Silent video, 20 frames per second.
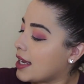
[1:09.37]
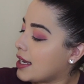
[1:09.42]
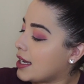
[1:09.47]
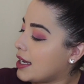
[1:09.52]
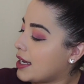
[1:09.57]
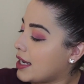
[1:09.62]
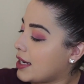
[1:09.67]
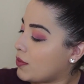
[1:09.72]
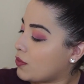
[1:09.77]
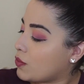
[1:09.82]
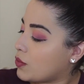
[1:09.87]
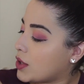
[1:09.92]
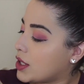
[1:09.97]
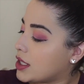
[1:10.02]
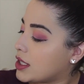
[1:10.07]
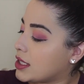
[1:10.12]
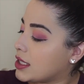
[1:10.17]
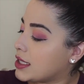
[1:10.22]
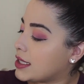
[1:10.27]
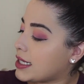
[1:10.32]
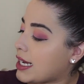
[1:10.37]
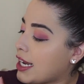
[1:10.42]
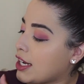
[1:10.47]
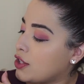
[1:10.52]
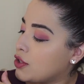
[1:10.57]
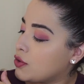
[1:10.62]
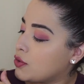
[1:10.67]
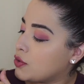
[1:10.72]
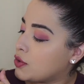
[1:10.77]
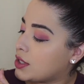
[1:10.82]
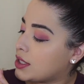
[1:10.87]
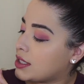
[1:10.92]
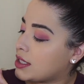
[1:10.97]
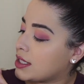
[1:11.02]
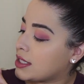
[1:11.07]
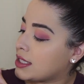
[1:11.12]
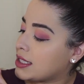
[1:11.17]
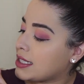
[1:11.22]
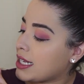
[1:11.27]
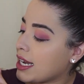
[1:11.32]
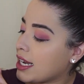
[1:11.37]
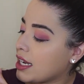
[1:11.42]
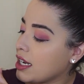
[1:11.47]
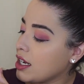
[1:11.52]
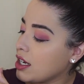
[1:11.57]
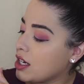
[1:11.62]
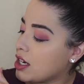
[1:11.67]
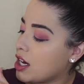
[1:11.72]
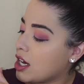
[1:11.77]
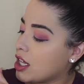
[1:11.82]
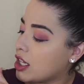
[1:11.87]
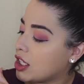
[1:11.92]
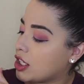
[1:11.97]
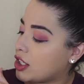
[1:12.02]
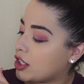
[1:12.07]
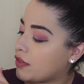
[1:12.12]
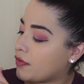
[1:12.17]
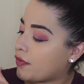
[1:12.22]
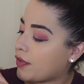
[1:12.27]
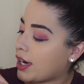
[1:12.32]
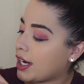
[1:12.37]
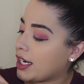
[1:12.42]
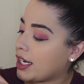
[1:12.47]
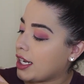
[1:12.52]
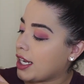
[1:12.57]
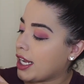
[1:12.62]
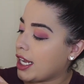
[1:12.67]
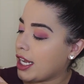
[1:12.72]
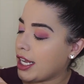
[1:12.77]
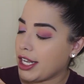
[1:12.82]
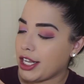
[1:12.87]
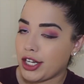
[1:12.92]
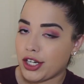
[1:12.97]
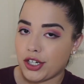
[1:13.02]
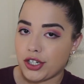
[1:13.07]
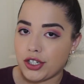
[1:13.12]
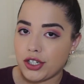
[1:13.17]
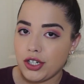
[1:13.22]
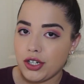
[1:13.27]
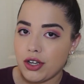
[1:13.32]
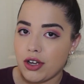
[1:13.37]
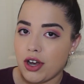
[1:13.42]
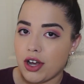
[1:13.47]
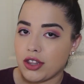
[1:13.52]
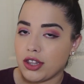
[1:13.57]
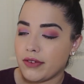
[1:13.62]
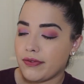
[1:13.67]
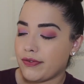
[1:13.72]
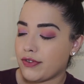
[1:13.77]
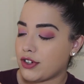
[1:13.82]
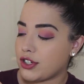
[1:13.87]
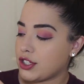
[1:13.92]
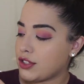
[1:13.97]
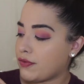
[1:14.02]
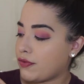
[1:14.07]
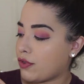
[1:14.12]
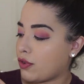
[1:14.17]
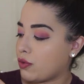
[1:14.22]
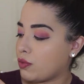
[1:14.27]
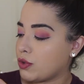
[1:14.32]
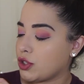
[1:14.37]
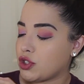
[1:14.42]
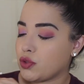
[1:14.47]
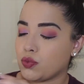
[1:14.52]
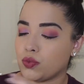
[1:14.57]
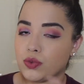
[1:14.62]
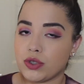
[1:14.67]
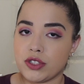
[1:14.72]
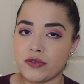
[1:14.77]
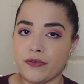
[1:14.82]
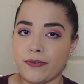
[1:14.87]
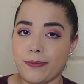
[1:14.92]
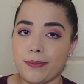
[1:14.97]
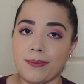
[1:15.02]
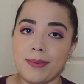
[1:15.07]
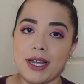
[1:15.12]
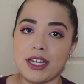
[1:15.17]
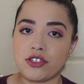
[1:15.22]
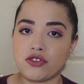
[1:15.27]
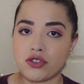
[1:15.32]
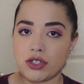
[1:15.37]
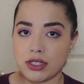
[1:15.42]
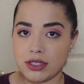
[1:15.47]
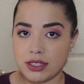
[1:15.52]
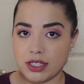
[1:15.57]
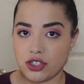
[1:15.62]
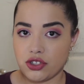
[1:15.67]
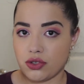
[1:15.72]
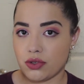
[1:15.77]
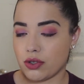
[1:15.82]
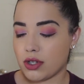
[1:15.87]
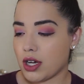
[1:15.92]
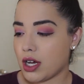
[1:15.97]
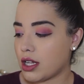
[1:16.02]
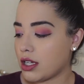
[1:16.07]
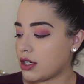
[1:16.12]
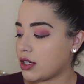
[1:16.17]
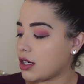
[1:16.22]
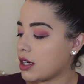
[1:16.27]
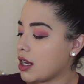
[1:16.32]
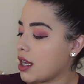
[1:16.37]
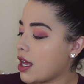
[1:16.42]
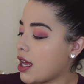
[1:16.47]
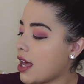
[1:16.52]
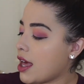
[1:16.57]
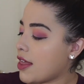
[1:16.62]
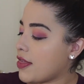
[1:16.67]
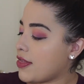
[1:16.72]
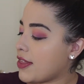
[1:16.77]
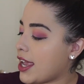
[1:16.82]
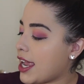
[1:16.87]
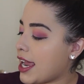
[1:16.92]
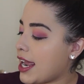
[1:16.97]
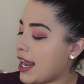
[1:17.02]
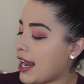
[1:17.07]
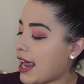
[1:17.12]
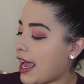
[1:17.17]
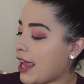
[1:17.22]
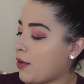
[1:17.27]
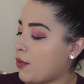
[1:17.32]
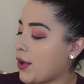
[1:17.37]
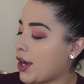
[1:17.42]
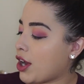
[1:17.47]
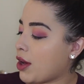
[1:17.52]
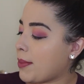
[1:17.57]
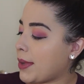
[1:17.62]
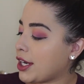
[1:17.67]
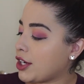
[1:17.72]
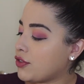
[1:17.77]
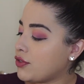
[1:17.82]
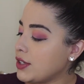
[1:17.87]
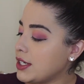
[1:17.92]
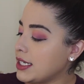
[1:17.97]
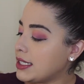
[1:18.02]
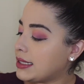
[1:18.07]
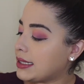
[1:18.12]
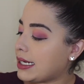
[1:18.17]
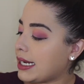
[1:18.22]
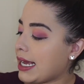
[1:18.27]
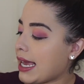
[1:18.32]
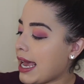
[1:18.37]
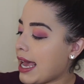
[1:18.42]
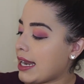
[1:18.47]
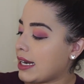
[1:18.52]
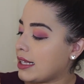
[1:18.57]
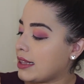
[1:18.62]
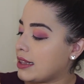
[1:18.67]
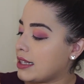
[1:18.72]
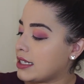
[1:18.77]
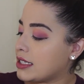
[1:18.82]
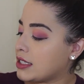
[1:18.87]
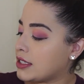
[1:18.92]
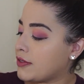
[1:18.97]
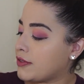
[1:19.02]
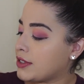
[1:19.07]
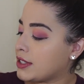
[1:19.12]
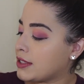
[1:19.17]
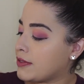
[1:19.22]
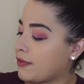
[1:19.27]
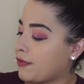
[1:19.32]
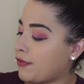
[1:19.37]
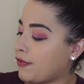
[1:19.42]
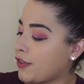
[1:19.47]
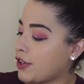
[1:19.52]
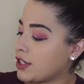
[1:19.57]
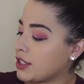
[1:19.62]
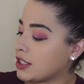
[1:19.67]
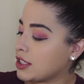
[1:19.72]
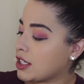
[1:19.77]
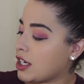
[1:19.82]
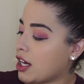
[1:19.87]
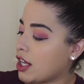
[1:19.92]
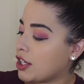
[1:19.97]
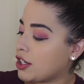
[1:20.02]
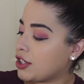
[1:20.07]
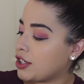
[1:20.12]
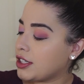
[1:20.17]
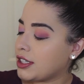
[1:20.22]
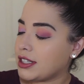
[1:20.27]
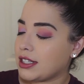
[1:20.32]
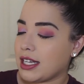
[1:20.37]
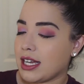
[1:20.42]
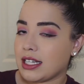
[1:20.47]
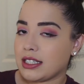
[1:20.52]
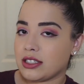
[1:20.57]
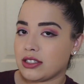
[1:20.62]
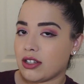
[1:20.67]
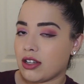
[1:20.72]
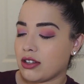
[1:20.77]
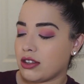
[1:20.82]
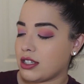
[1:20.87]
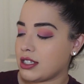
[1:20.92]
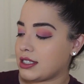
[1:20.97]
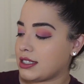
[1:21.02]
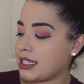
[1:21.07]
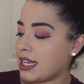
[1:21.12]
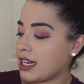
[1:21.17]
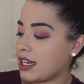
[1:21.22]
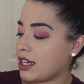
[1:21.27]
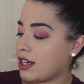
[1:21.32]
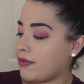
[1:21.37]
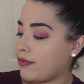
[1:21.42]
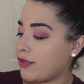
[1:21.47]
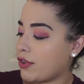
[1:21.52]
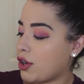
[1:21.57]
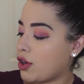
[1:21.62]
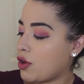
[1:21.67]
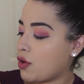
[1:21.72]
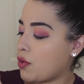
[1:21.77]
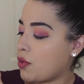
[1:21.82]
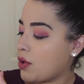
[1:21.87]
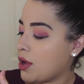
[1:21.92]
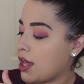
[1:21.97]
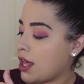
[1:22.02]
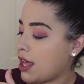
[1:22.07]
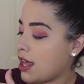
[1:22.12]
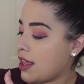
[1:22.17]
I used the second color right here on the first row, which was my transitional color. Then I went on my crease and I added this first color that's on the second row.